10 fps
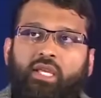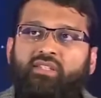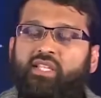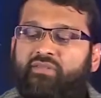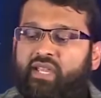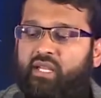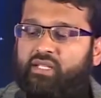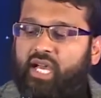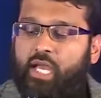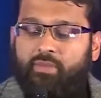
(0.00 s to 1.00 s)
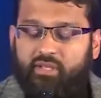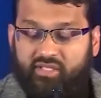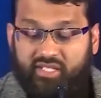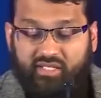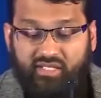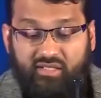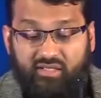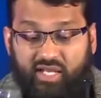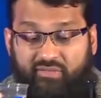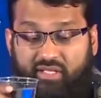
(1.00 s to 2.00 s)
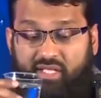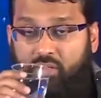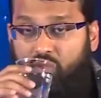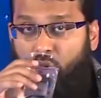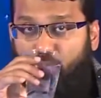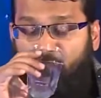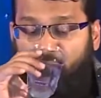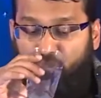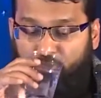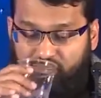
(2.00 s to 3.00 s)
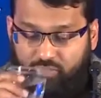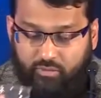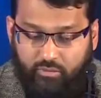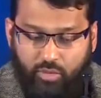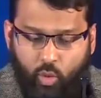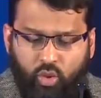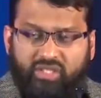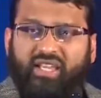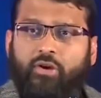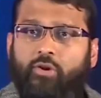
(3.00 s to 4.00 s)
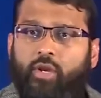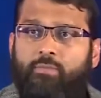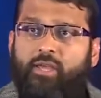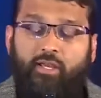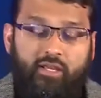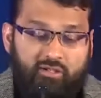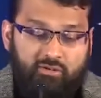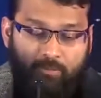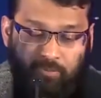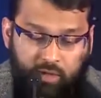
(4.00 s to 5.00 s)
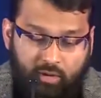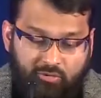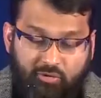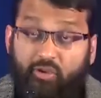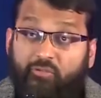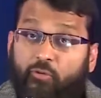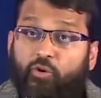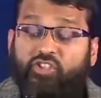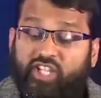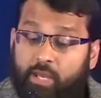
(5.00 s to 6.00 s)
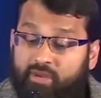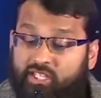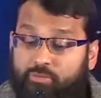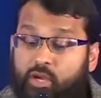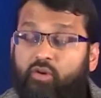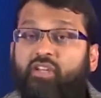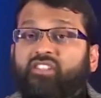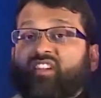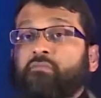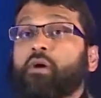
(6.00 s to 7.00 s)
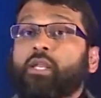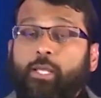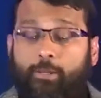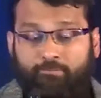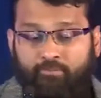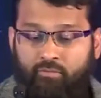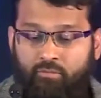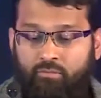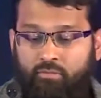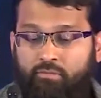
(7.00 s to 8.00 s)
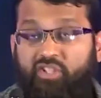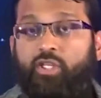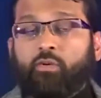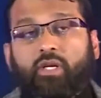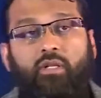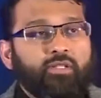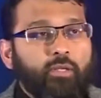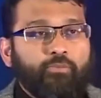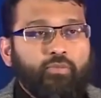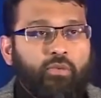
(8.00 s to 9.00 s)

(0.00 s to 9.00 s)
he's living at a time in the 60s and 70s when Saudi Arabia is for the first time experiencing money, materialism.